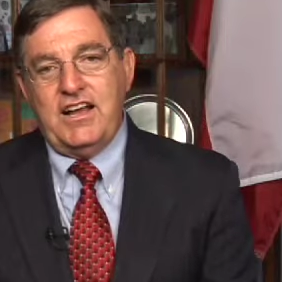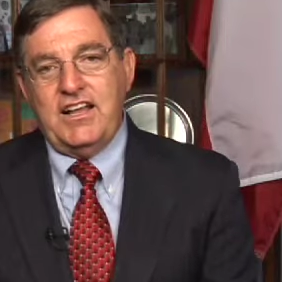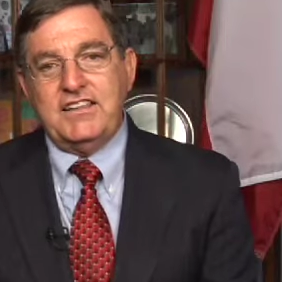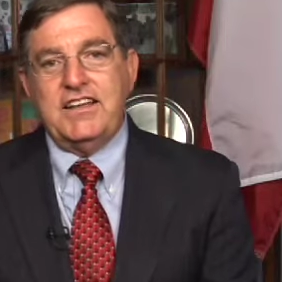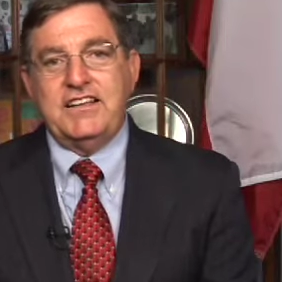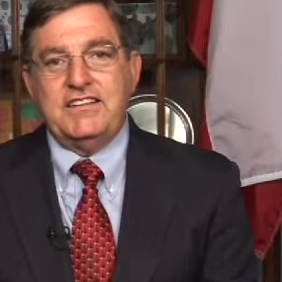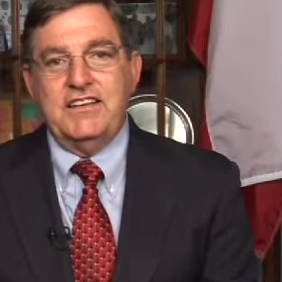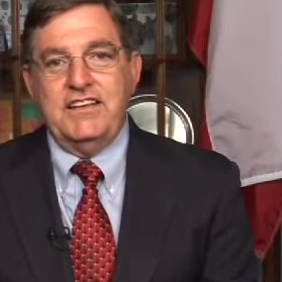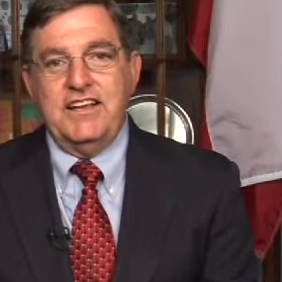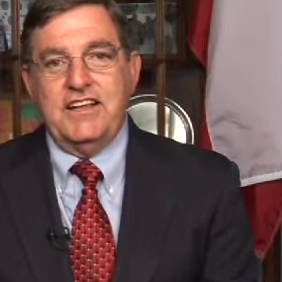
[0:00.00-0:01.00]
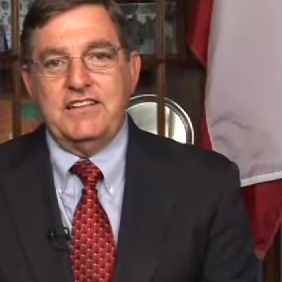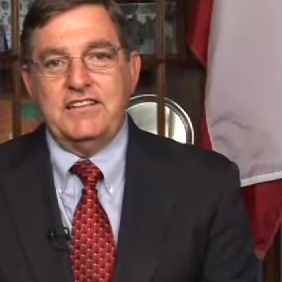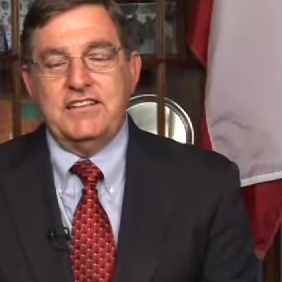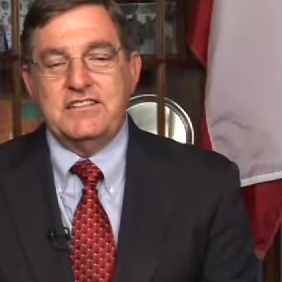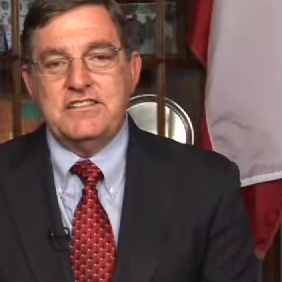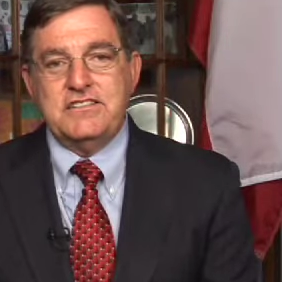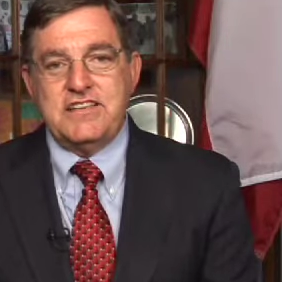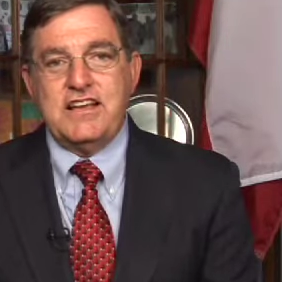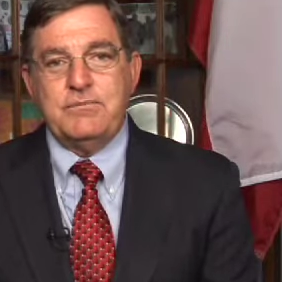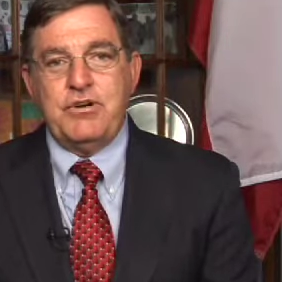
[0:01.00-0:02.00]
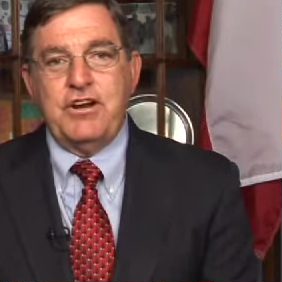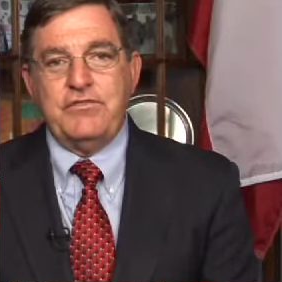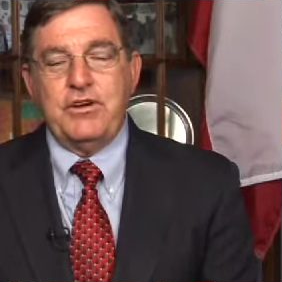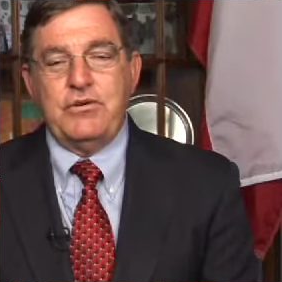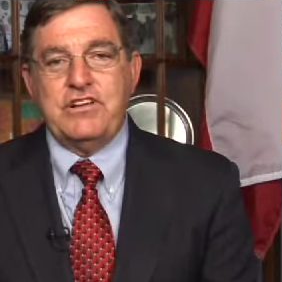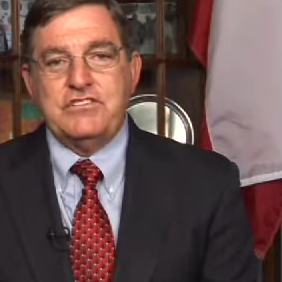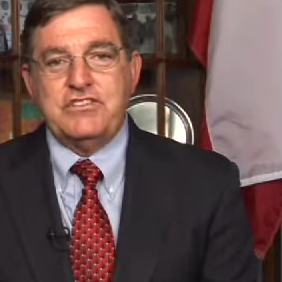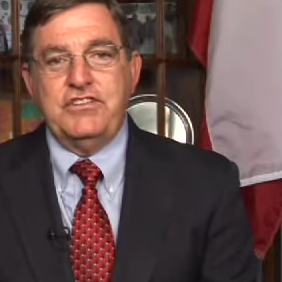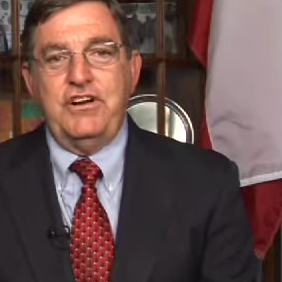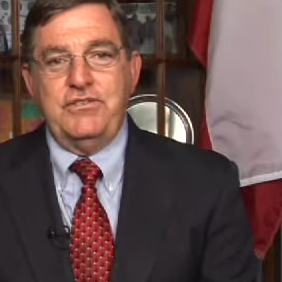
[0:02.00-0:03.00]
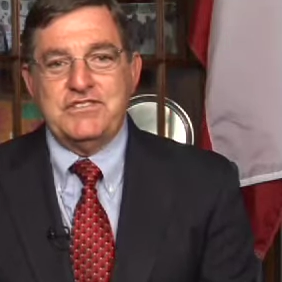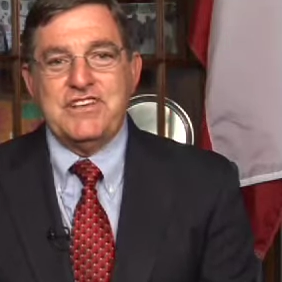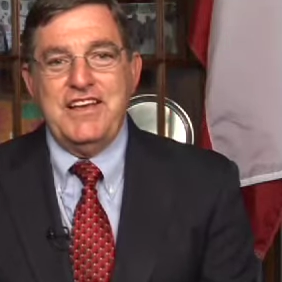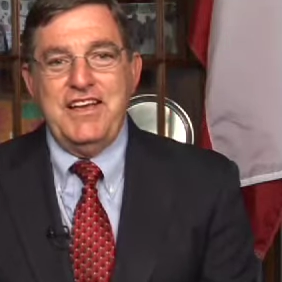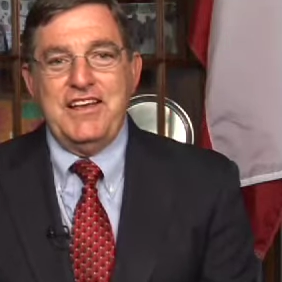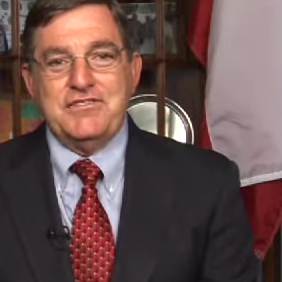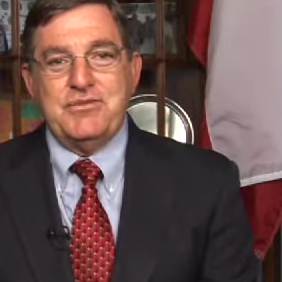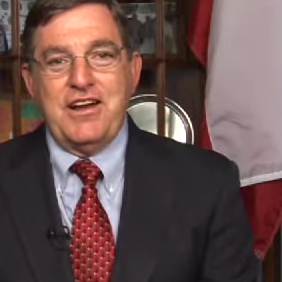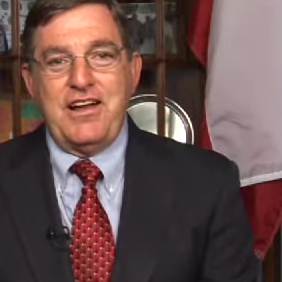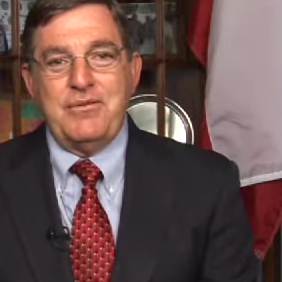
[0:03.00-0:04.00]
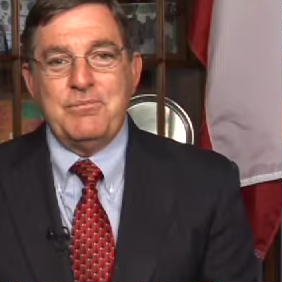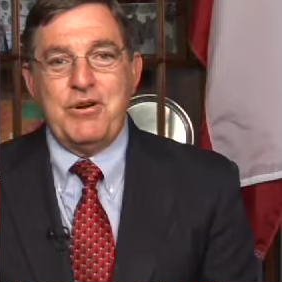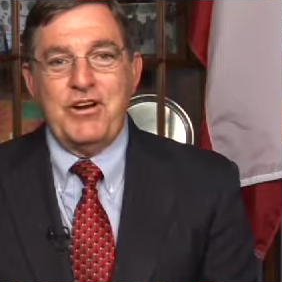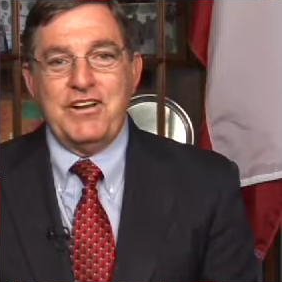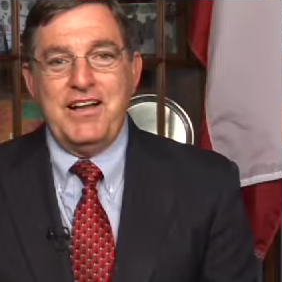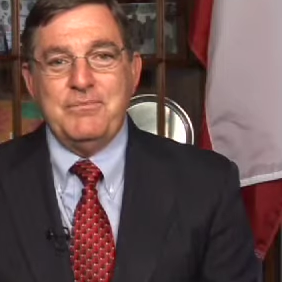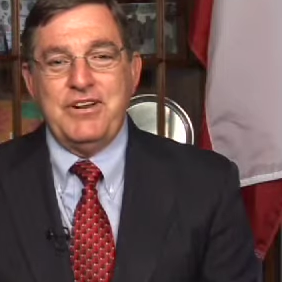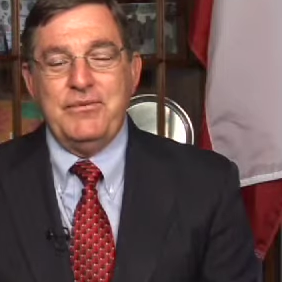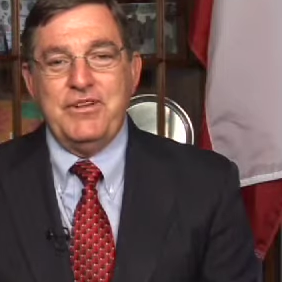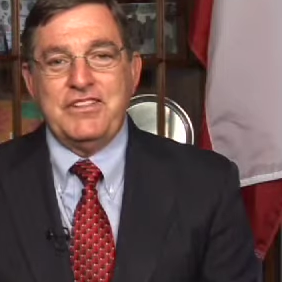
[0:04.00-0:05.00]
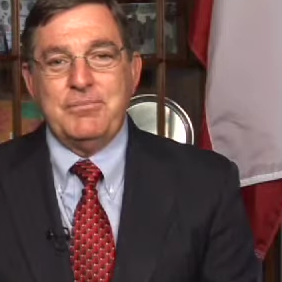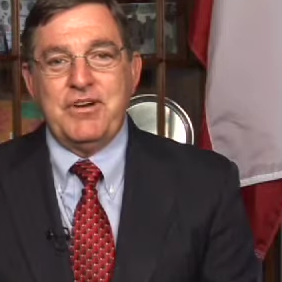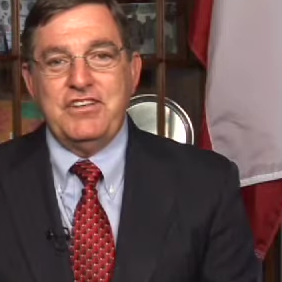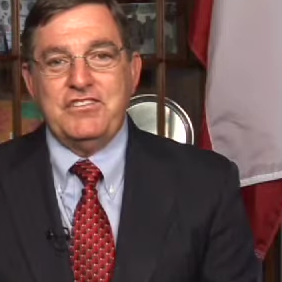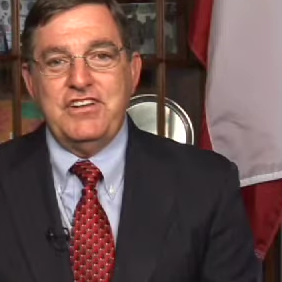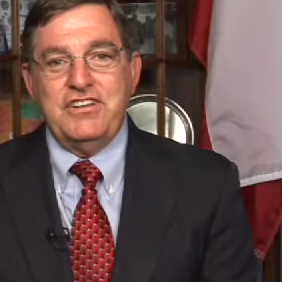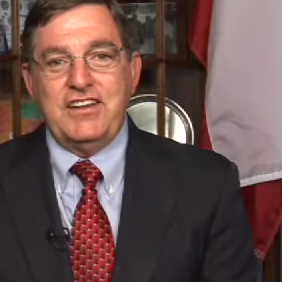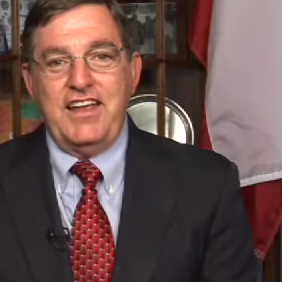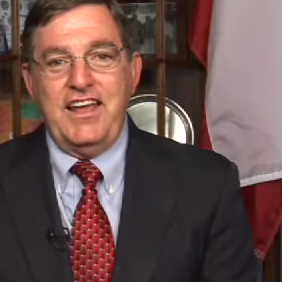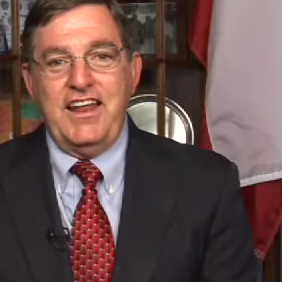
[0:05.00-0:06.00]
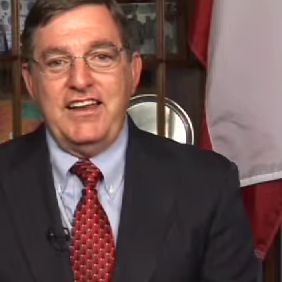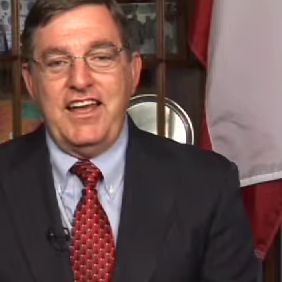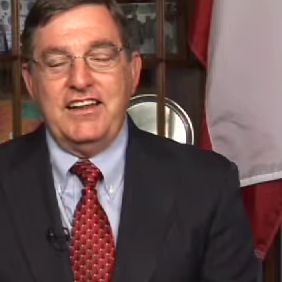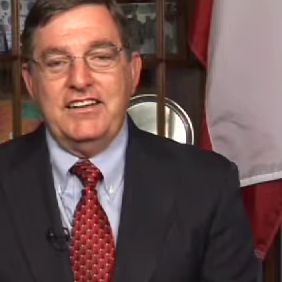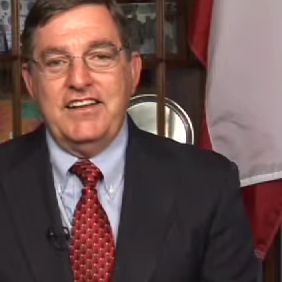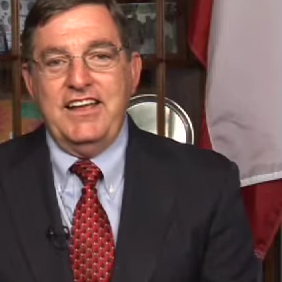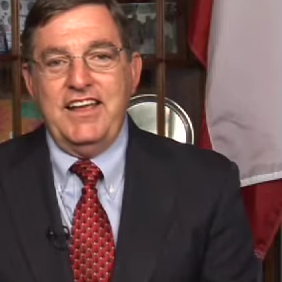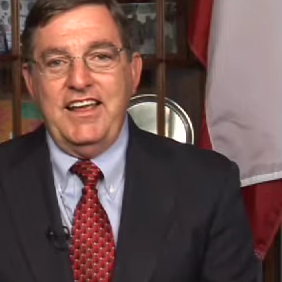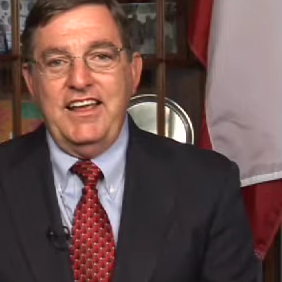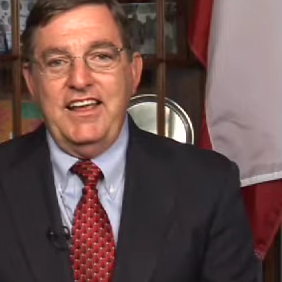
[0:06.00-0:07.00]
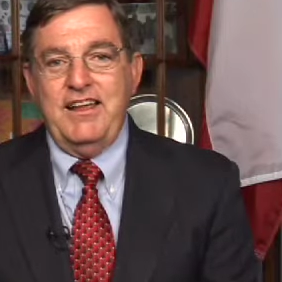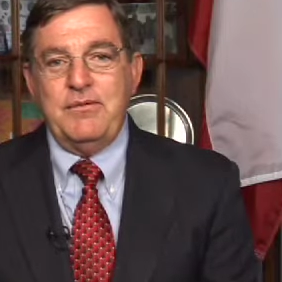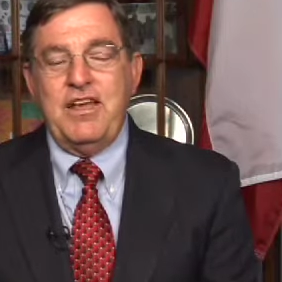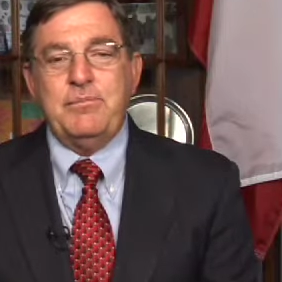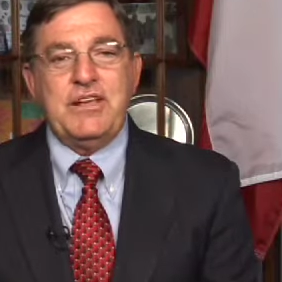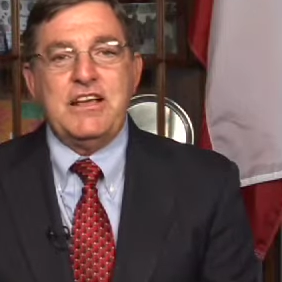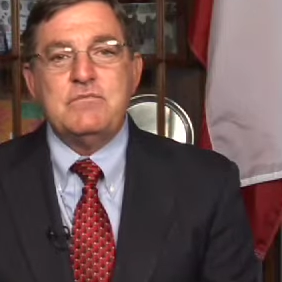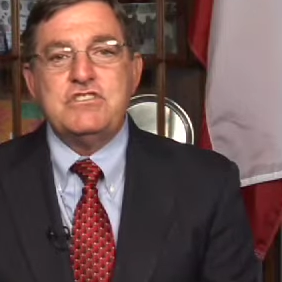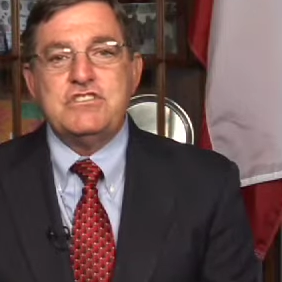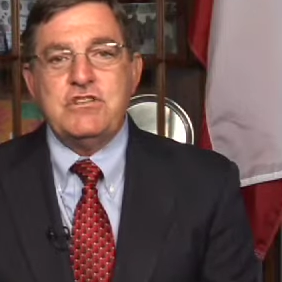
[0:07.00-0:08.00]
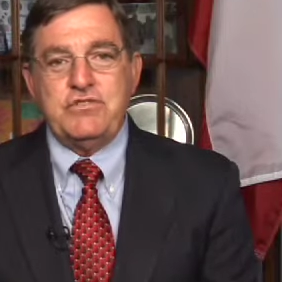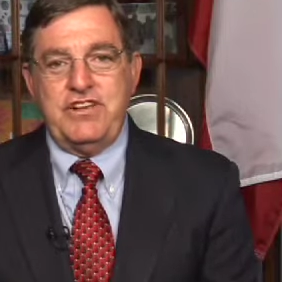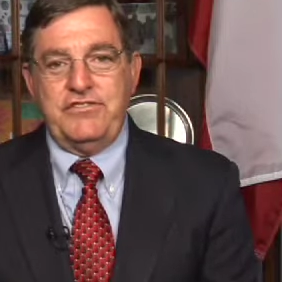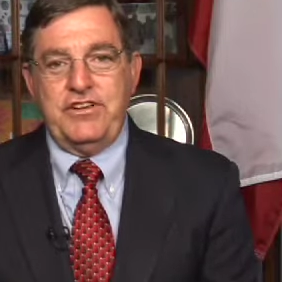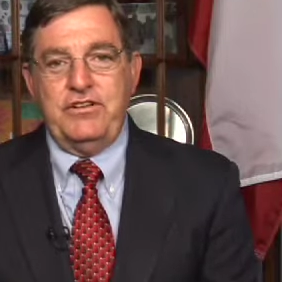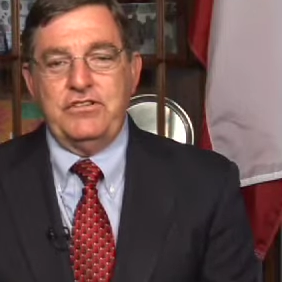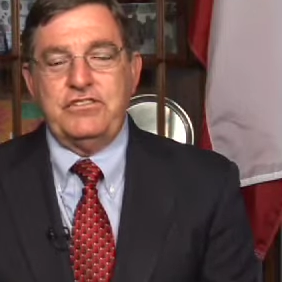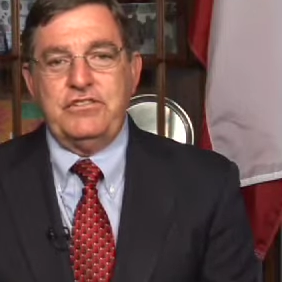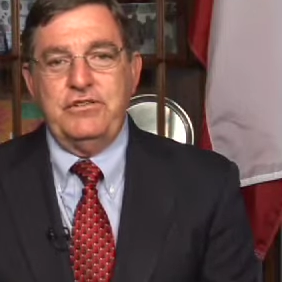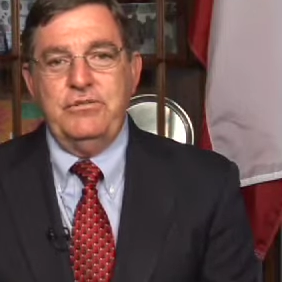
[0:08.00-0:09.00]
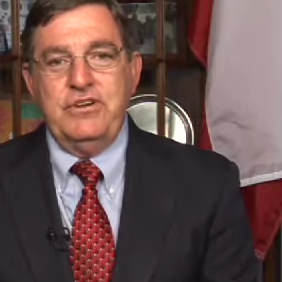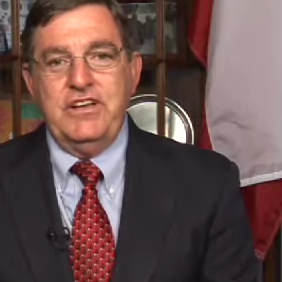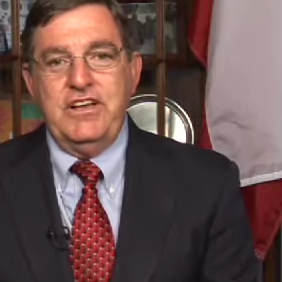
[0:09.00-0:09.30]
I think the, uh, the, the second part of your question, though, is is where I would part company with the president, and I it, it becomes so difficult to